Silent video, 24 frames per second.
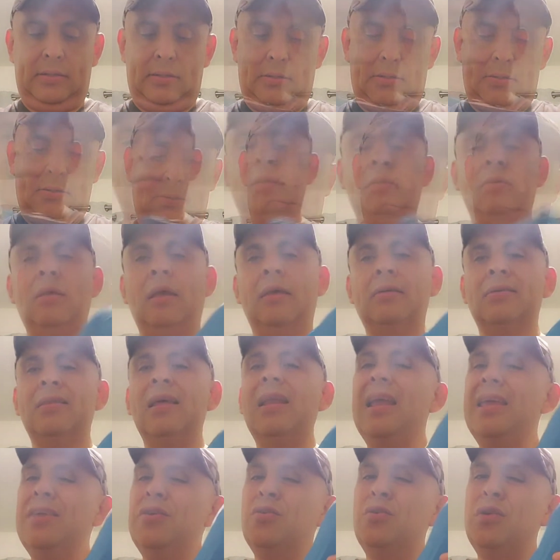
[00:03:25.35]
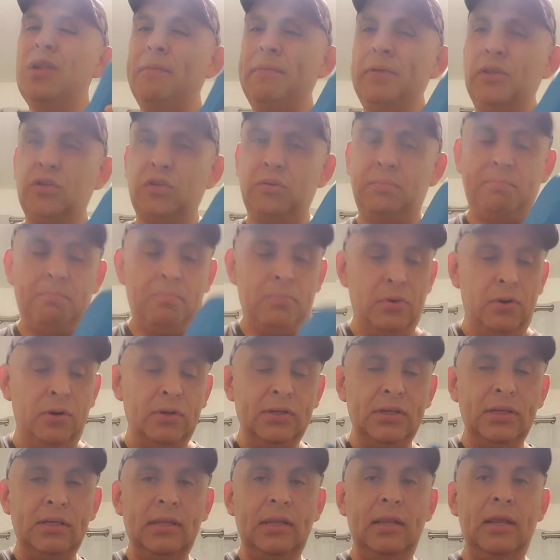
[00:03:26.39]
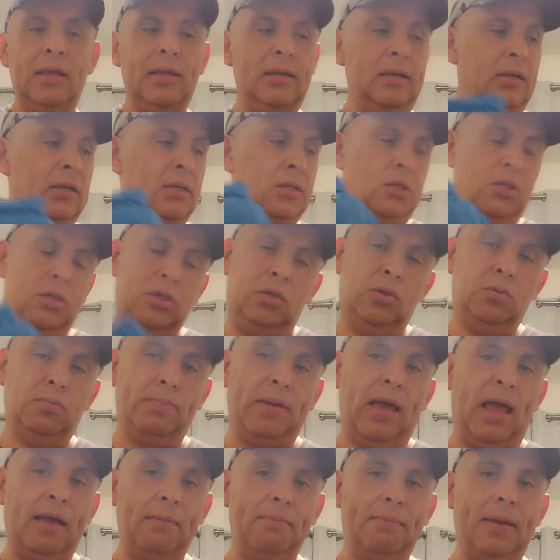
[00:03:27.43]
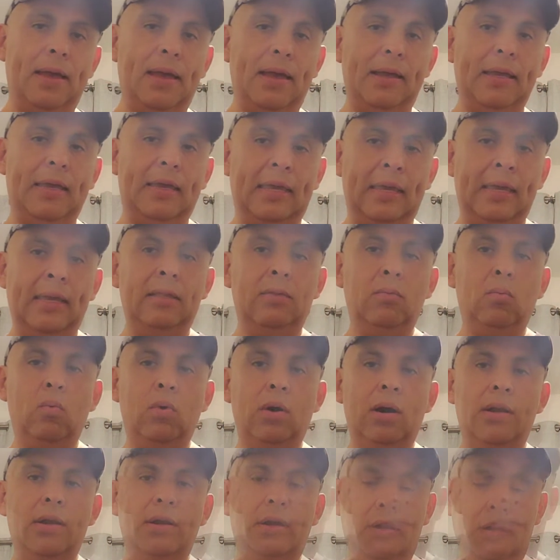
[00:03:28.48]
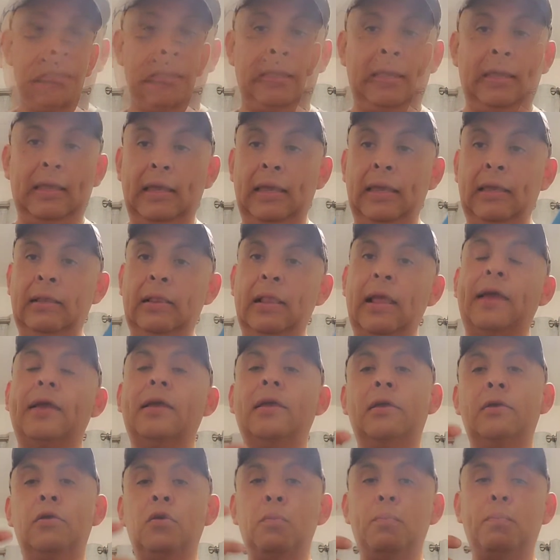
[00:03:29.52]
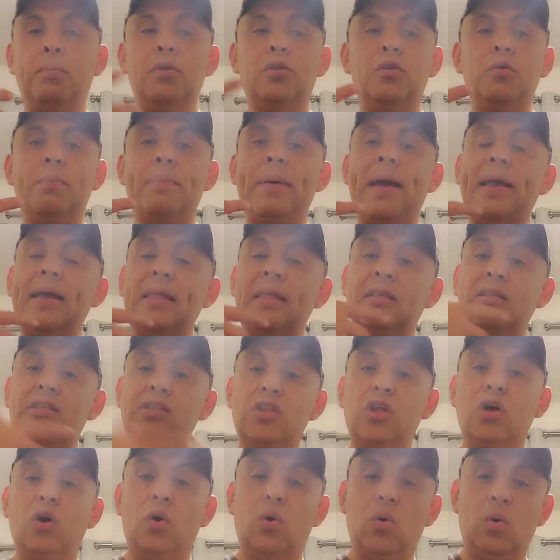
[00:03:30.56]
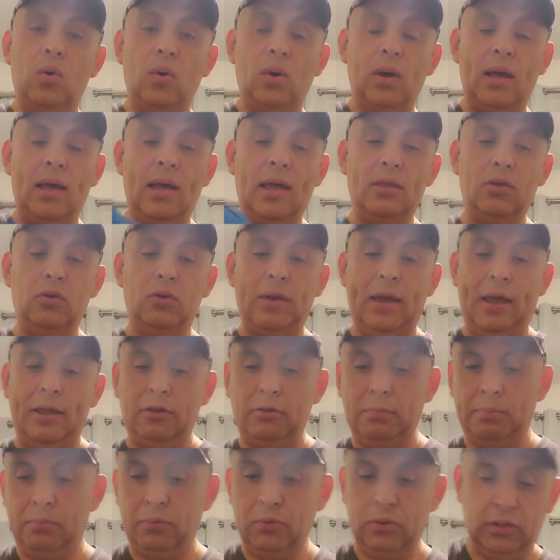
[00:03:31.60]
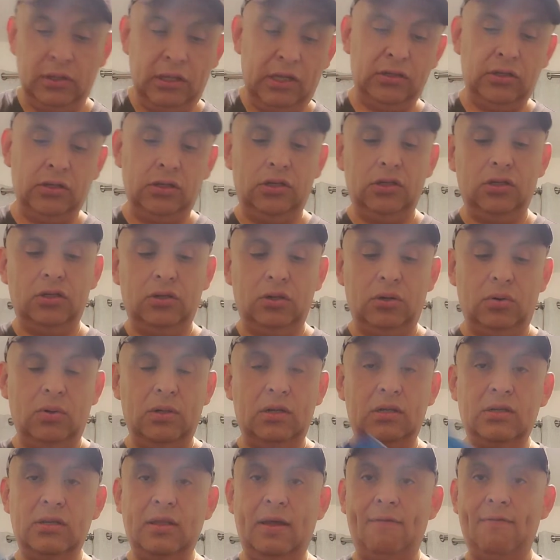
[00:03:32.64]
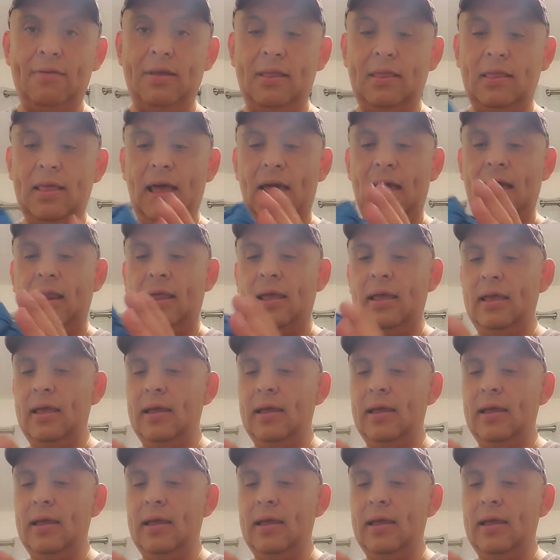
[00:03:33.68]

It's not like you're gonna be submerging your backpack in water. Like you put your bag in the snow and you have to put things in the snow and stuff like that.